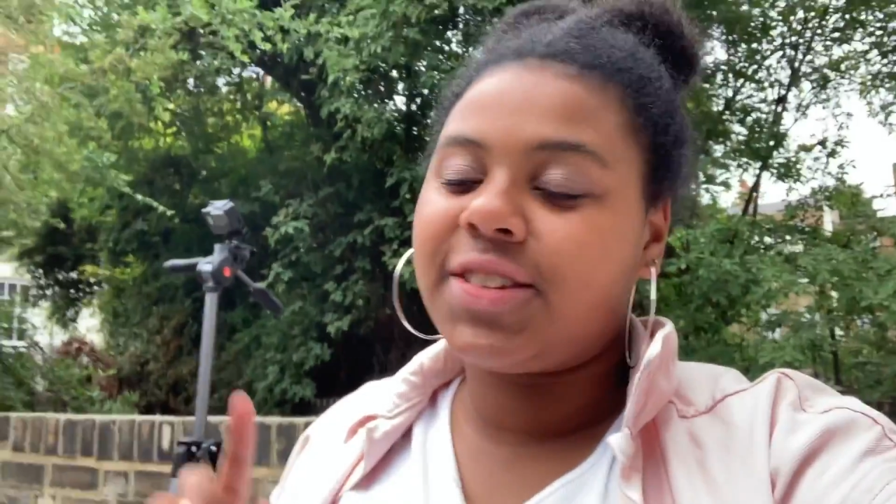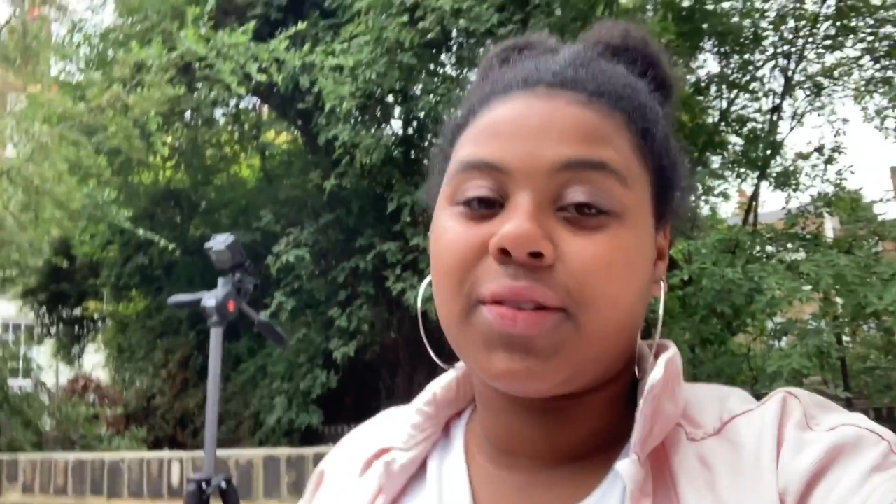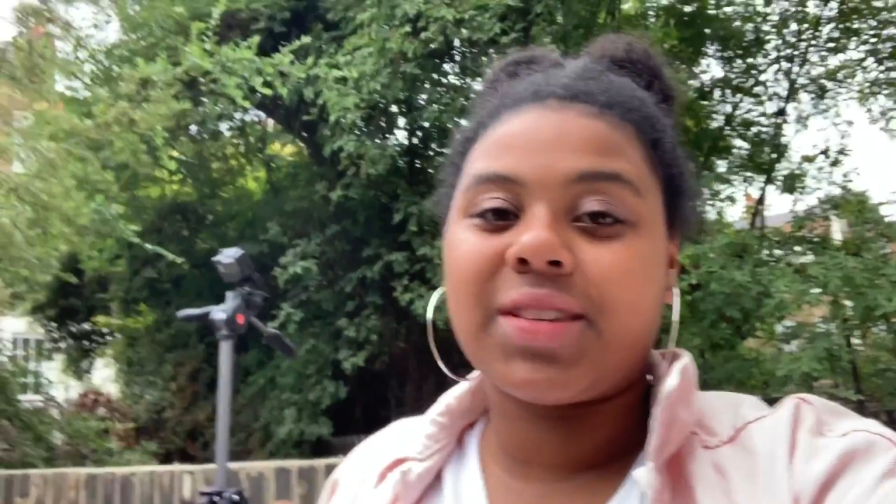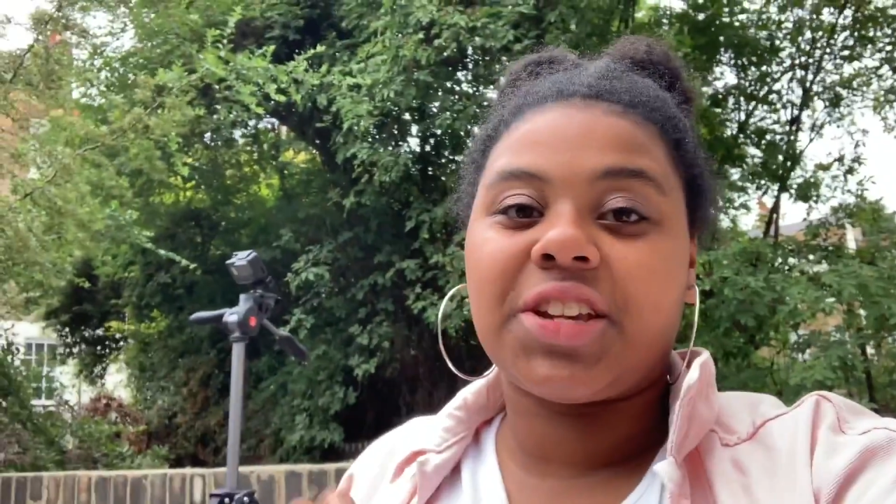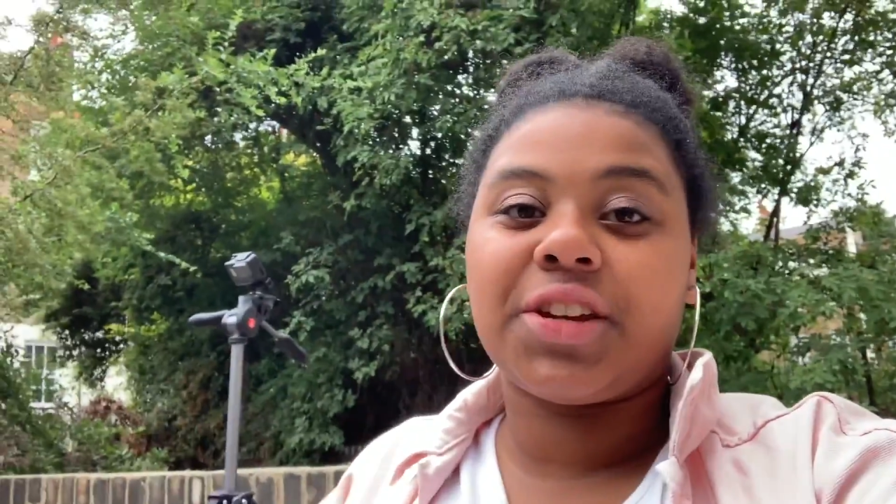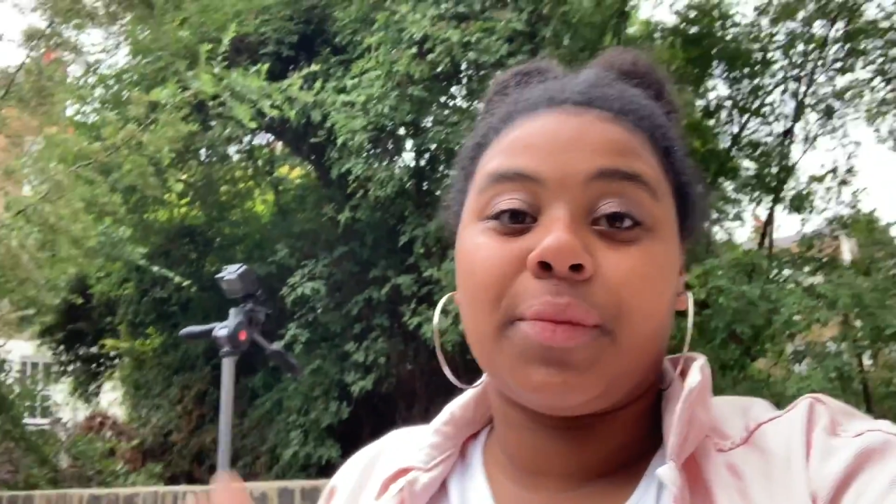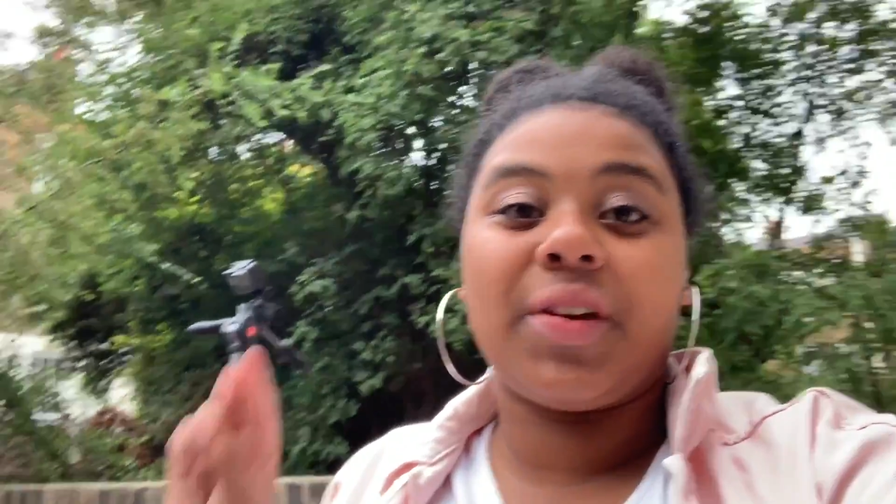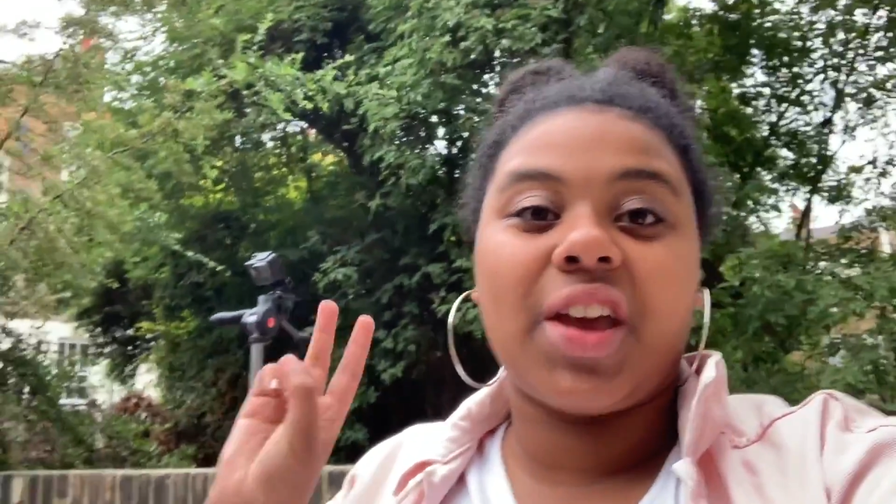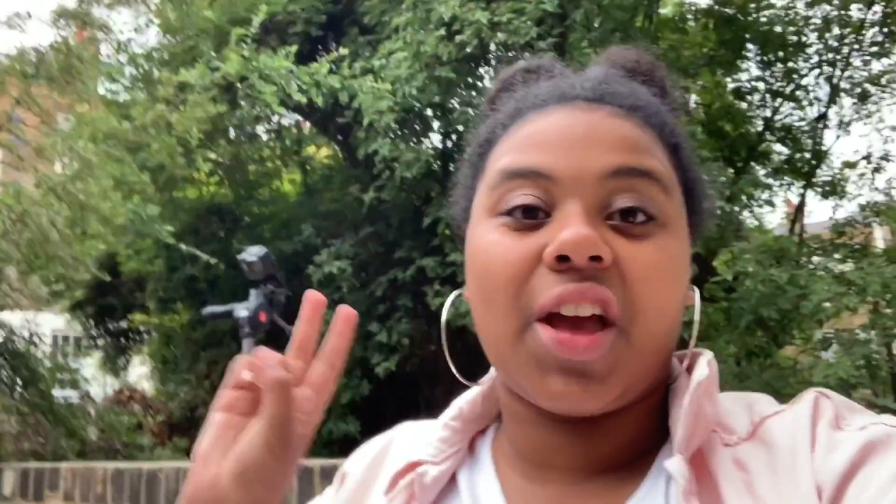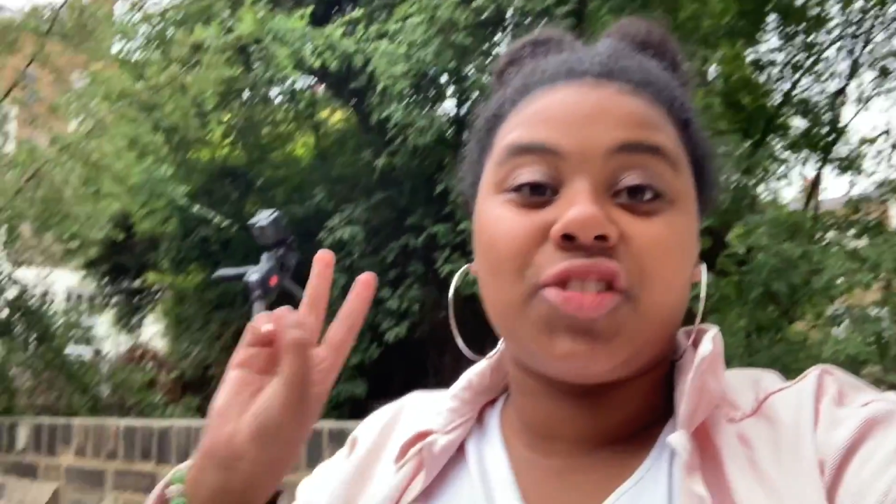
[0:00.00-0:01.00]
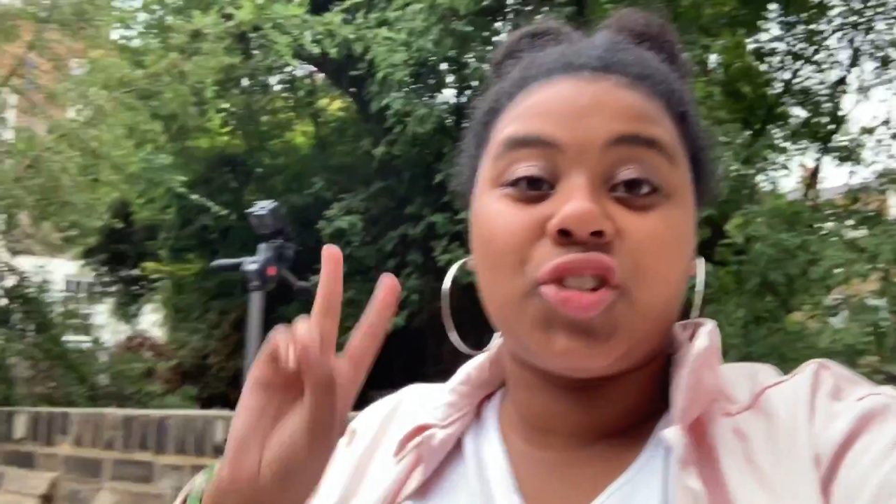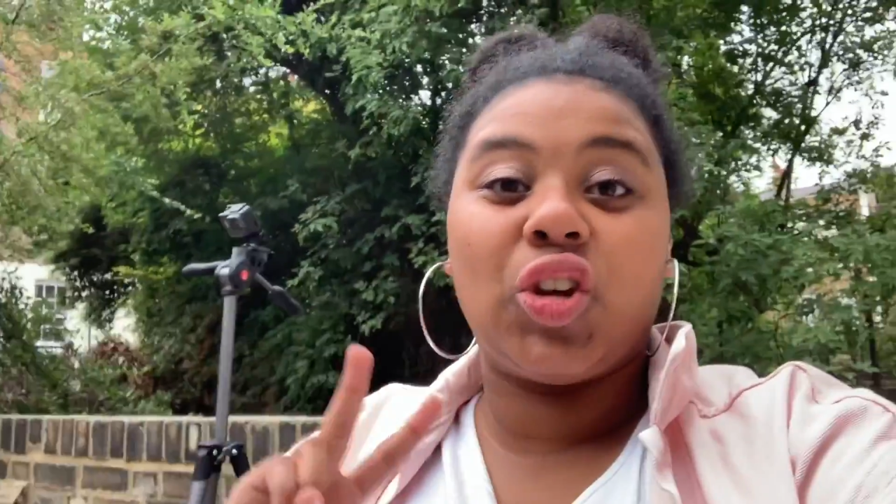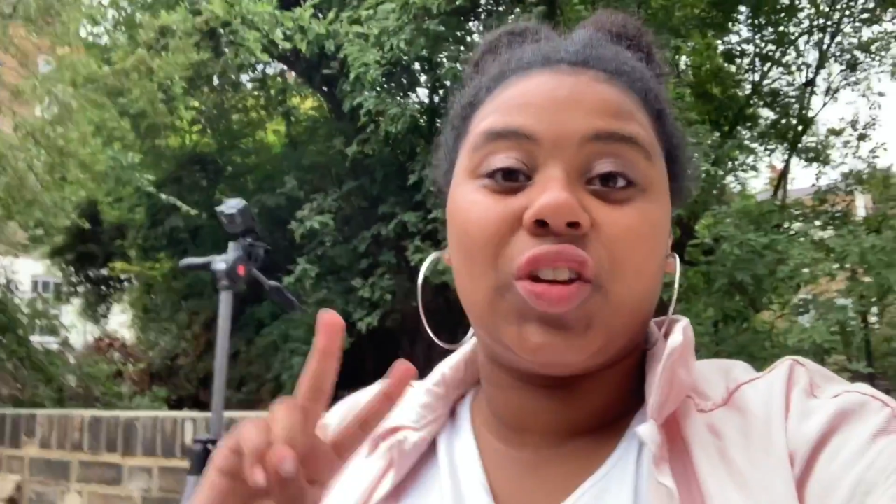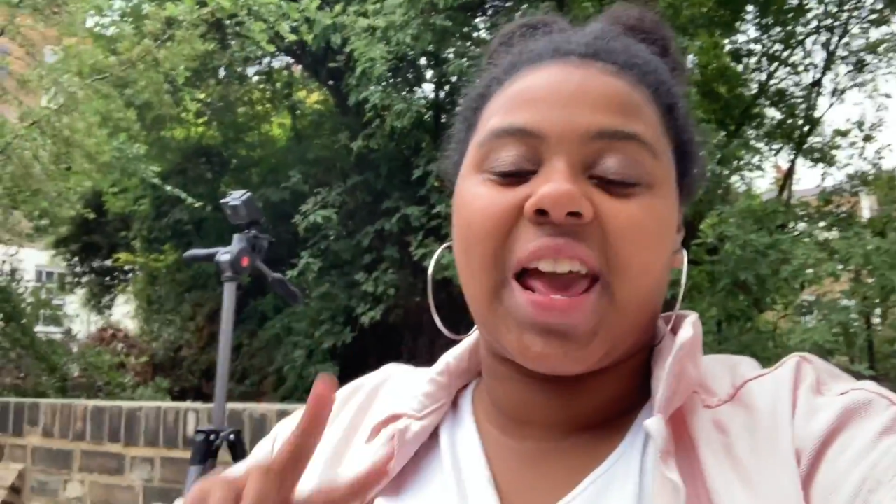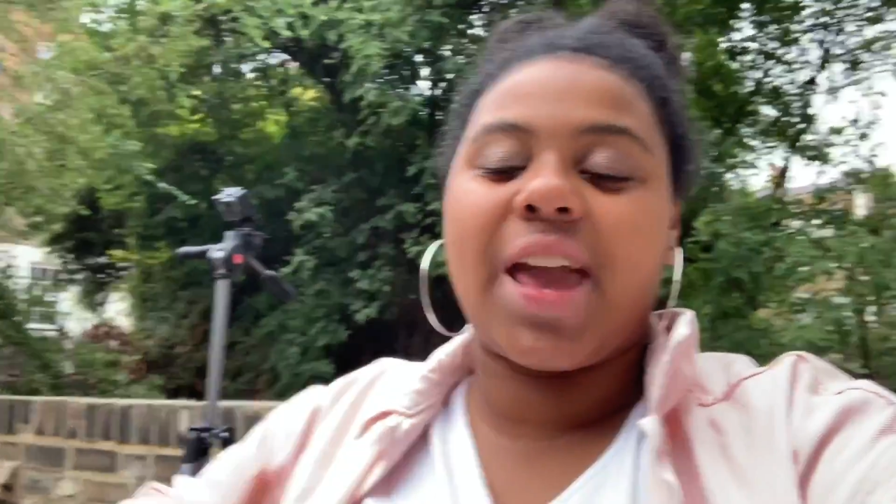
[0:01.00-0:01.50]
So it's actually going to be a
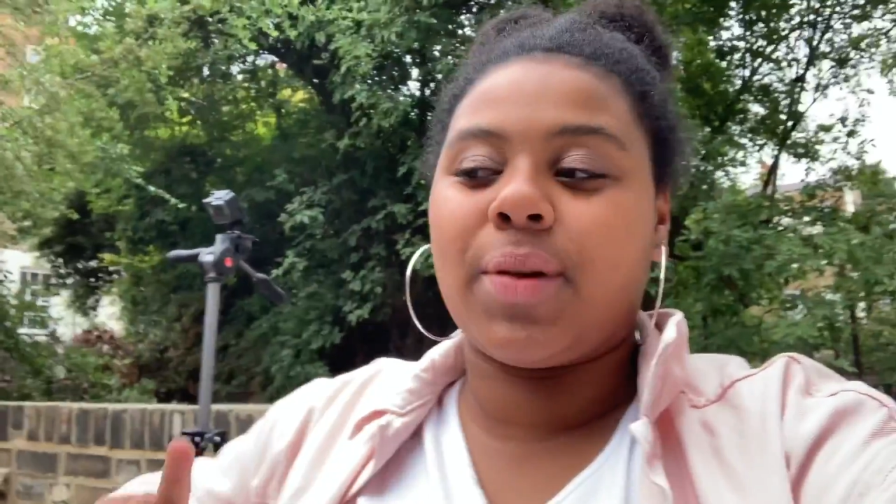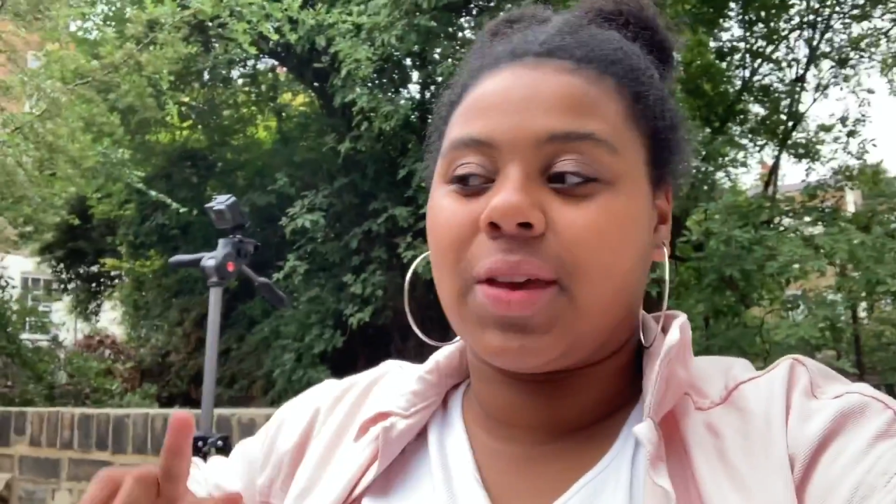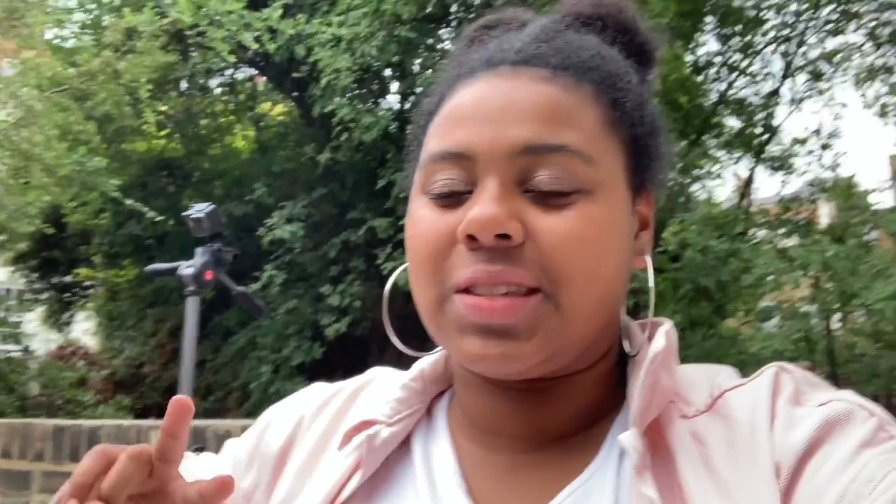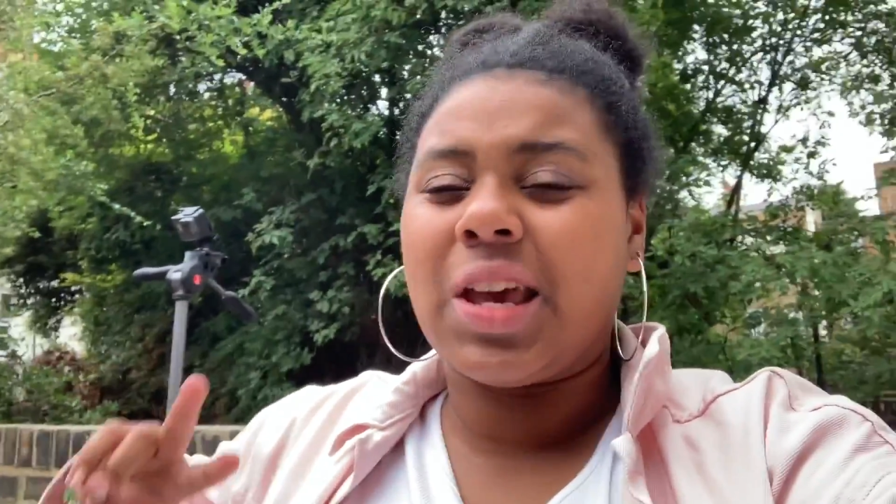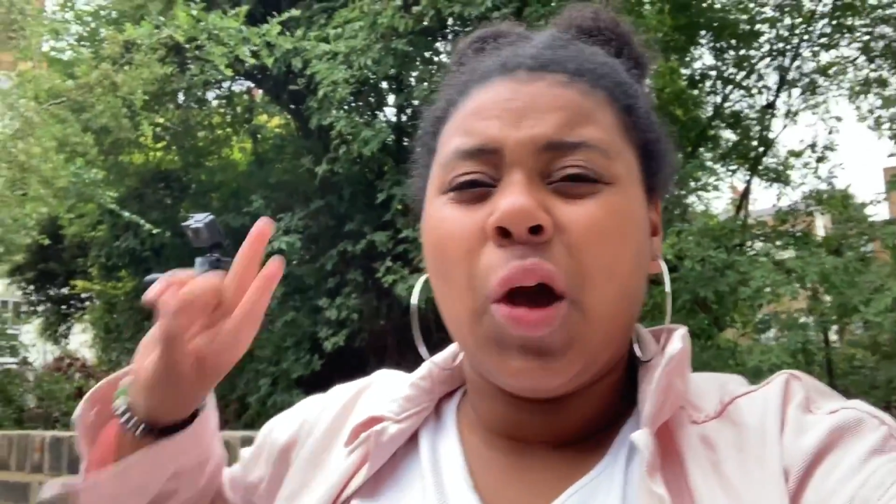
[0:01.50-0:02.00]
2-day, because